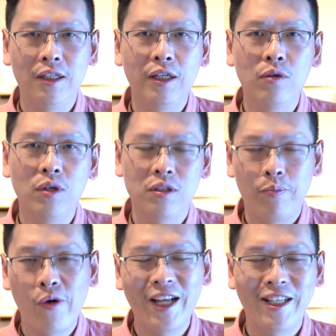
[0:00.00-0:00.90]
They were
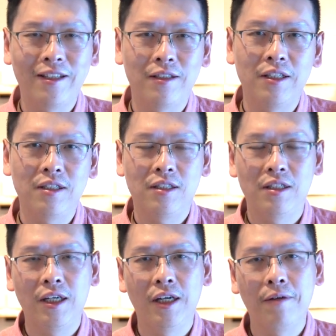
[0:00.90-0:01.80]
spreading this
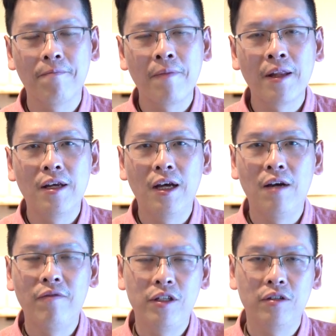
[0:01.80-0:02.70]

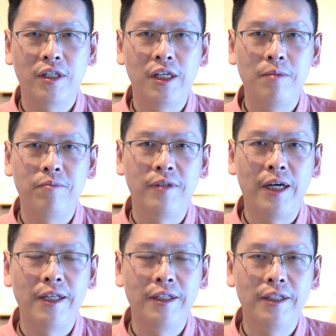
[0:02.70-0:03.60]
video clip,
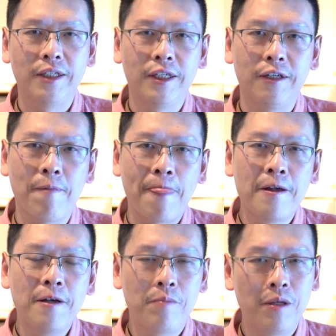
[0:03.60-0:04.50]
and
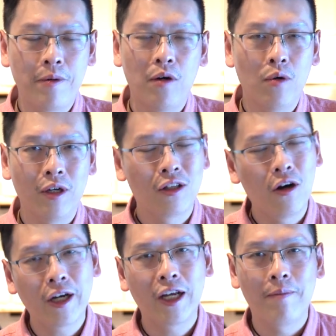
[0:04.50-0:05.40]
people were
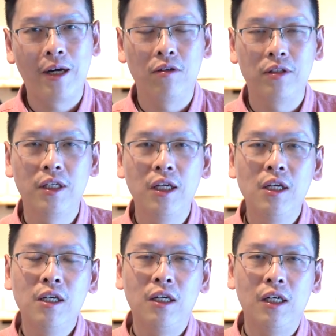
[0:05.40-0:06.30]
talking about
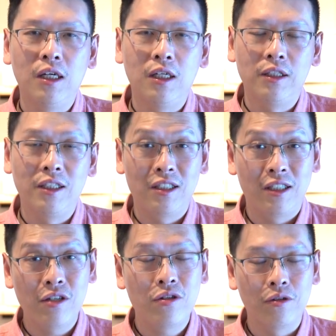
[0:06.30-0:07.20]
this
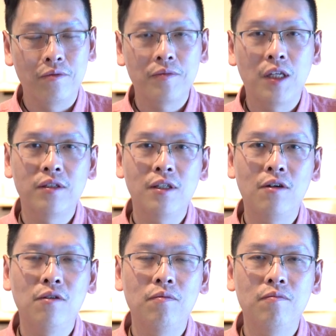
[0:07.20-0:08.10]
issue.
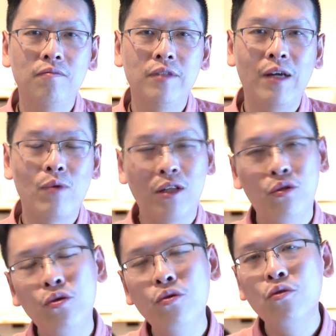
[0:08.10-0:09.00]
So there are
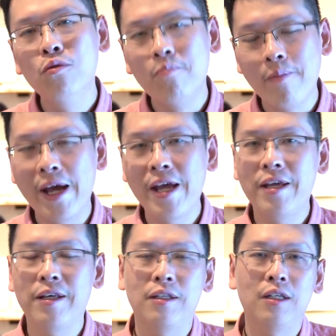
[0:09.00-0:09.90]
two
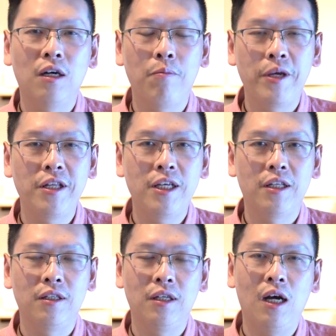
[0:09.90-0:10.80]
main
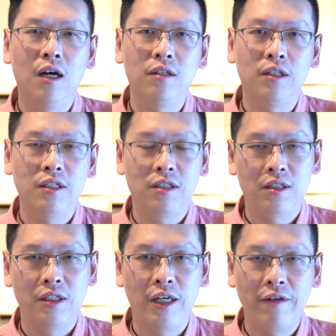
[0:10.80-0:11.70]
opinions on
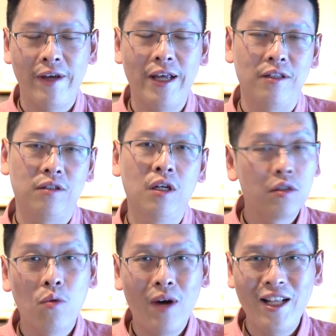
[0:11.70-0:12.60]
this event.
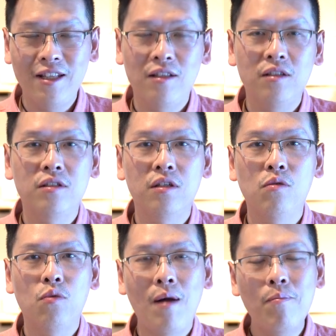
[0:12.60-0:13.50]
So
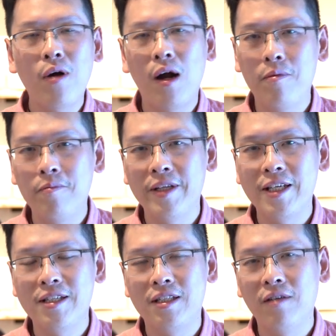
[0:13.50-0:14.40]
one problem
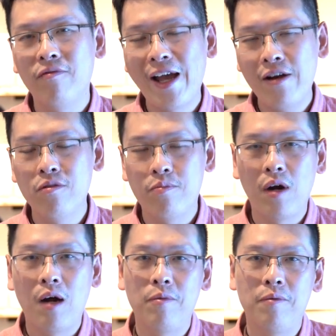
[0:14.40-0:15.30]
is the value
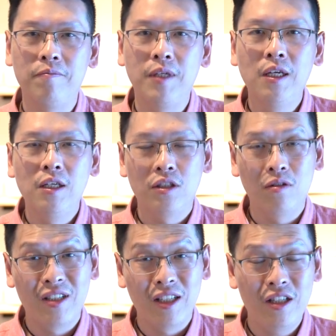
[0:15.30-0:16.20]
problem. So
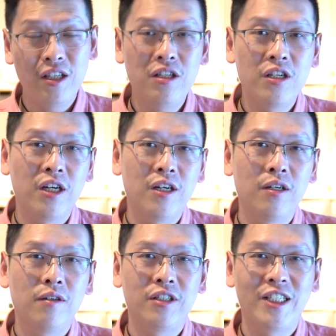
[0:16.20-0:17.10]
the
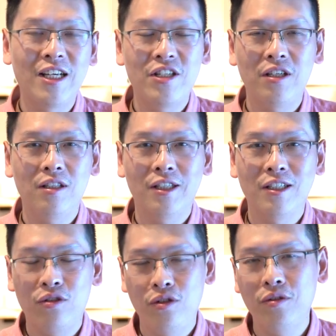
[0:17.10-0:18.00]
teacher judging the
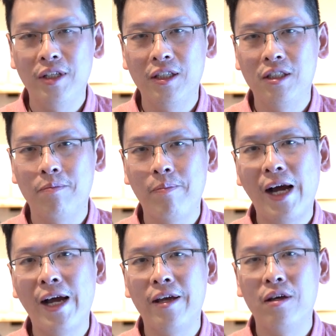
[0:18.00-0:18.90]
students
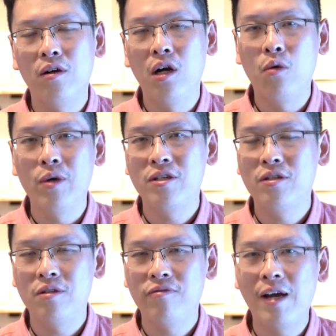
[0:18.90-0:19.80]
by
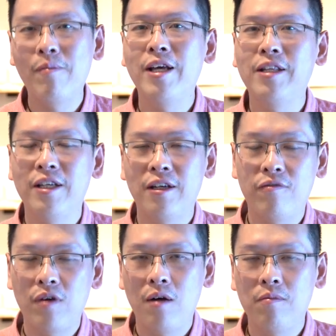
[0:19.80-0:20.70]
which family they are
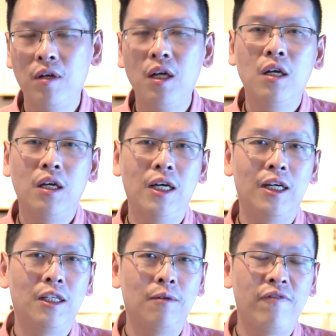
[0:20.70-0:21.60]
from,
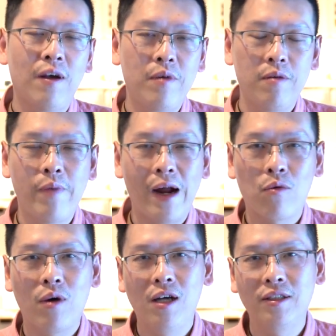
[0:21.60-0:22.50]
the family
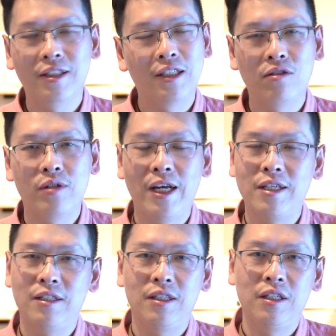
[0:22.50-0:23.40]
background, such
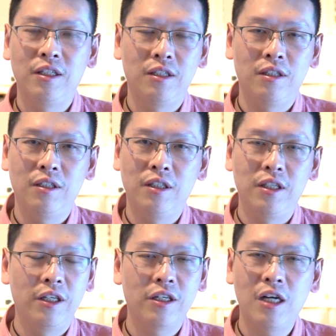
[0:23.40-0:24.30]
as the
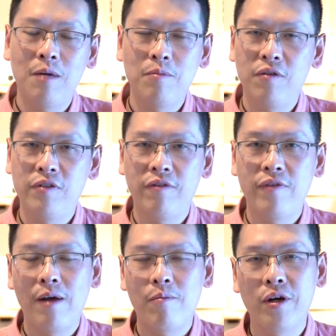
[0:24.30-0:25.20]
income of the
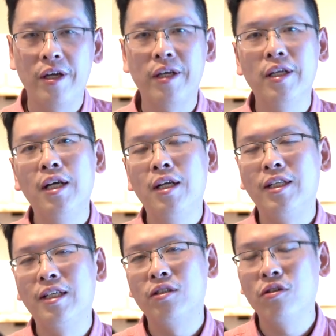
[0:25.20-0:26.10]
family,
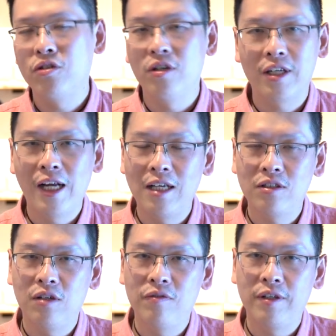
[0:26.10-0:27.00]
the social
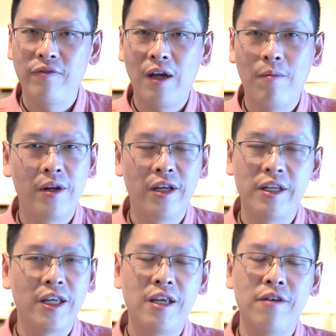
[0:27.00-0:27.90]
class of the
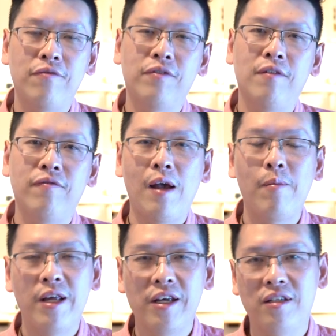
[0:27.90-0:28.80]
family, if the
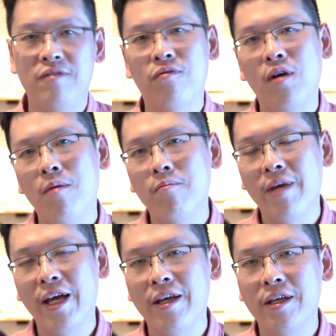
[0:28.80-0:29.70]
family is from
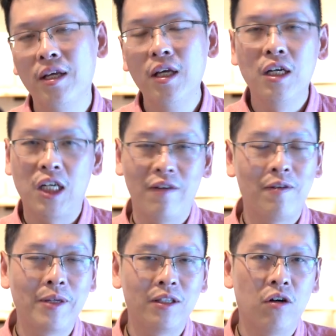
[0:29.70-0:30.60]
a
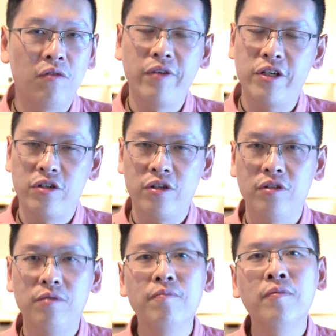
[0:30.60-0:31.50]
government
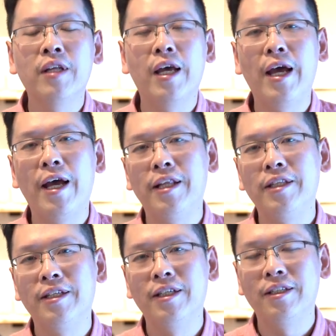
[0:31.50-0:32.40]
official,
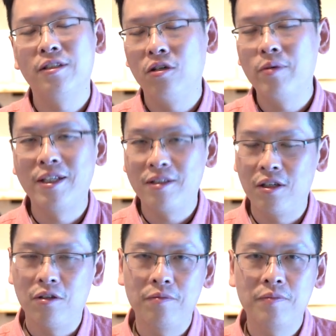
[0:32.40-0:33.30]
and so and
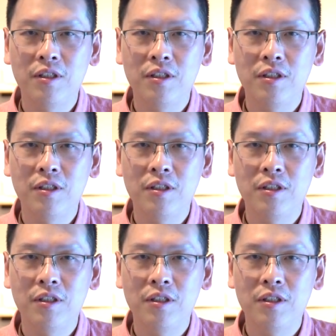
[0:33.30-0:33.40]
so.